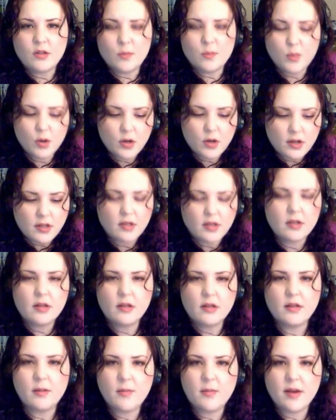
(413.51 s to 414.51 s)
put
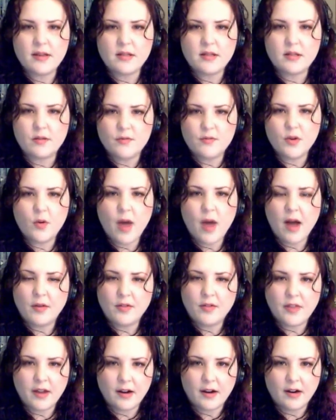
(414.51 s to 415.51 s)
the best of you out
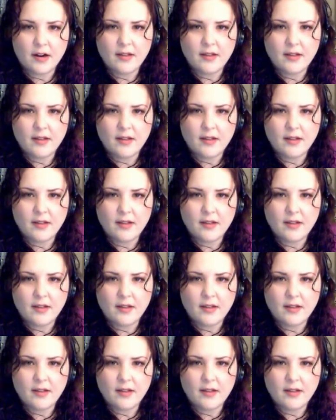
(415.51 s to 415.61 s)
there,